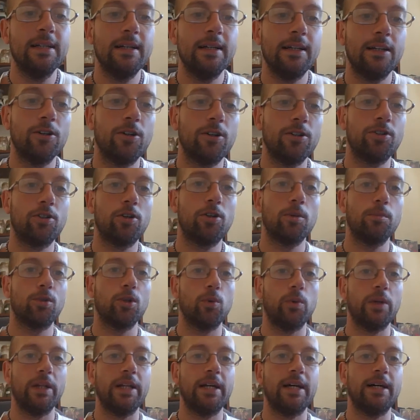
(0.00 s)
He also comes
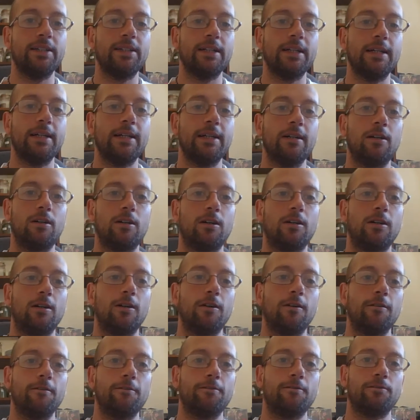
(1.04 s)
up with the idea
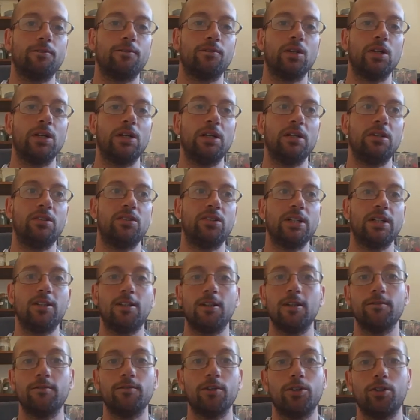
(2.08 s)
of the
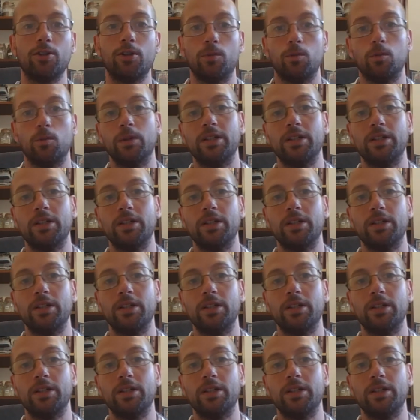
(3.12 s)
City of the Sun,